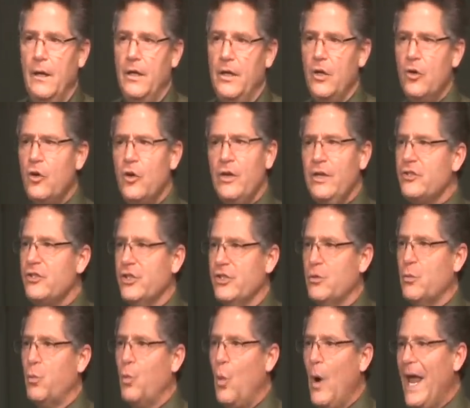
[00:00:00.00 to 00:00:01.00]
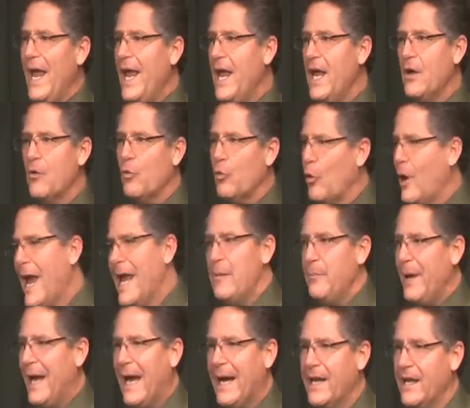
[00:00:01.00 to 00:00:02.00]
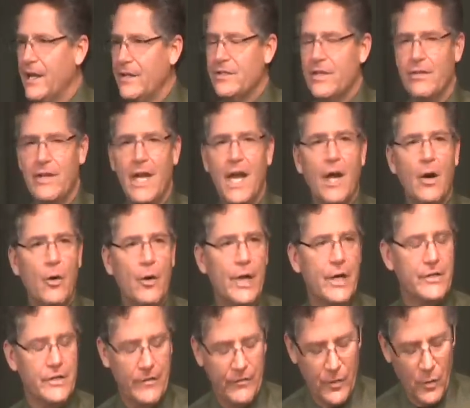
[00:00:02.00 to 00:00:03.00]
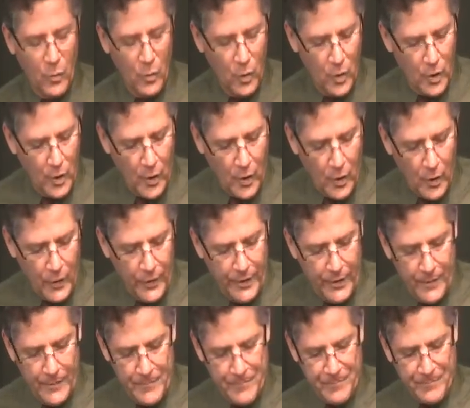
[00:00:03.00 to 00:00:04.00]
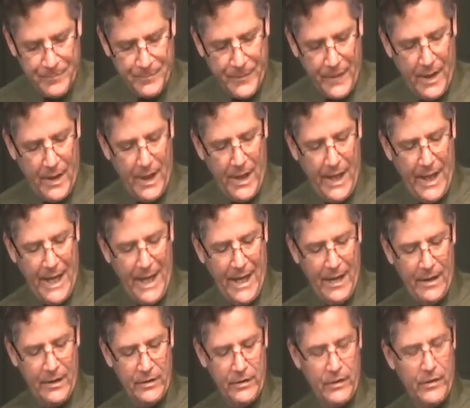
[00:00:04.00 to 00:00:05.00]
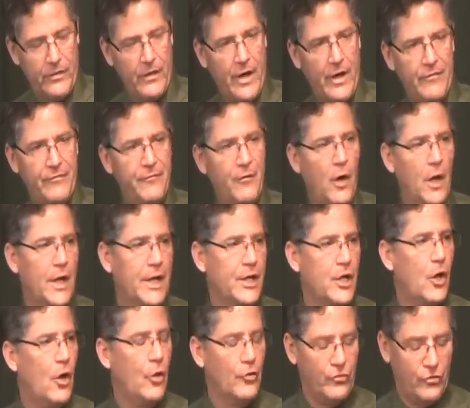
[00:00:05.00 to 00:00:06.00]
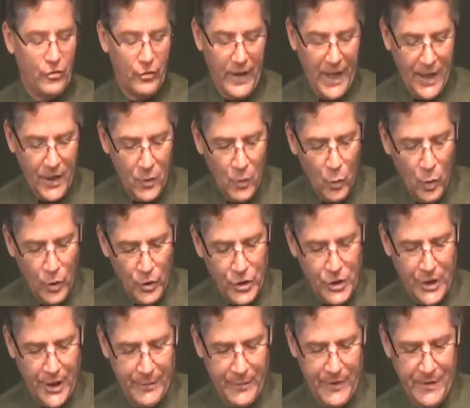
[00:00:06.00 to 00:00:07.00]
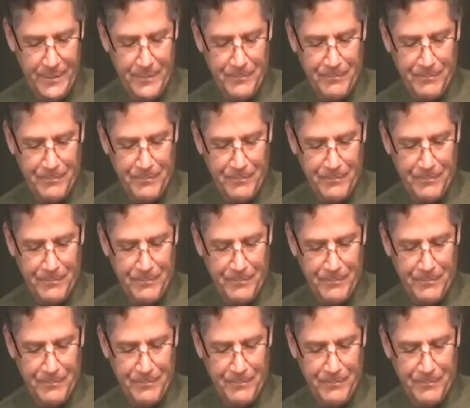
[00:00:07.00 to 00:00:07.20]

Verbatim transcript: You couldn't just wade right back into the areas of the world and the fallen culture that you worshiped.